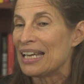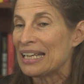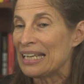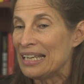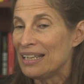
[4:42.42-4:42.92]

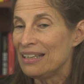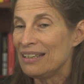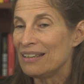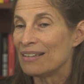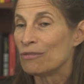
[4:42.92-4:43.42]

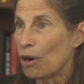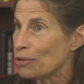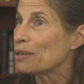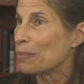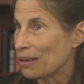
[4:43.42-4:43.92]
he
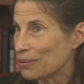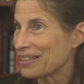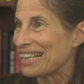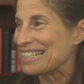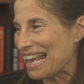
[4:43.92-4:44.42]
wrote about
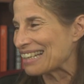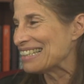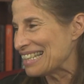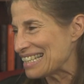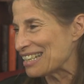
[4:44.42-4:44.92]

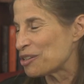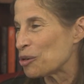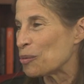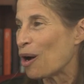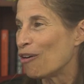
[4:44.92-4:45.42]
exactly this
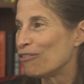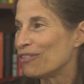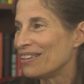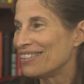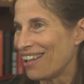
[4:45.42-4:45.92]
issue of
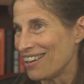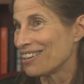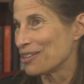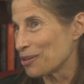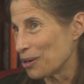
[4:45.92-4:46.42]
lying
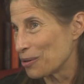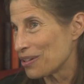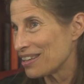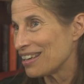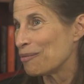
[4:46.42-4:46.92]
under oath.
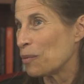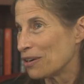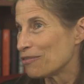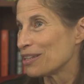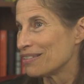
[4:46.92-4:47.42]
And
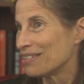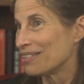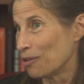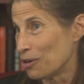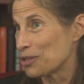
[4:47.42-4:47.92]
one of the
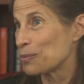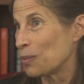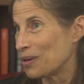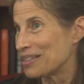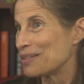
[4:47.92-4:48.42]
laws
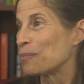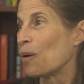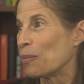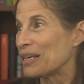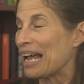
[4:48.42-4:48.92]
was
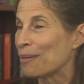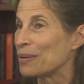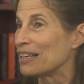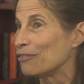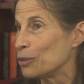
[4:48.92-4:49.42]
what would
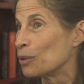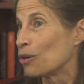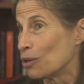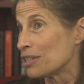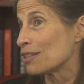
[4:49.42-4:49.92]
happen if you were
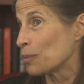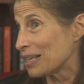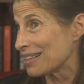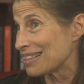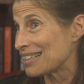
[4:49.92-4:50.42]
called as a
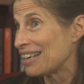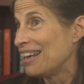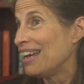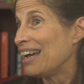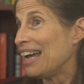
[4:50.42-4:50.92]
witness
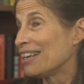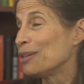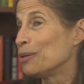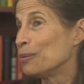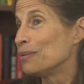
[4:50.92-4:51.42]
and
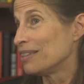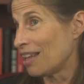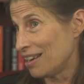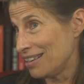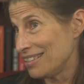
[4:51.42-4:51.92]
you
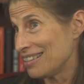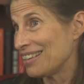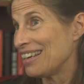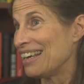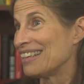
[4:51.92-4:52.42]
lied
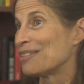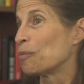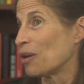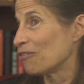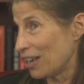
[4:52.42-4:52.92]
and
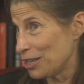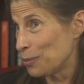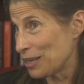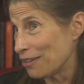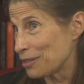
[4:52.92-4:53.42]
what fine you
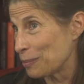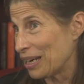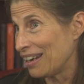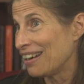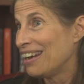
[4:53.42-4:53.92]
would have to
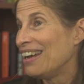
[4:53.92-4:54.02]
pay.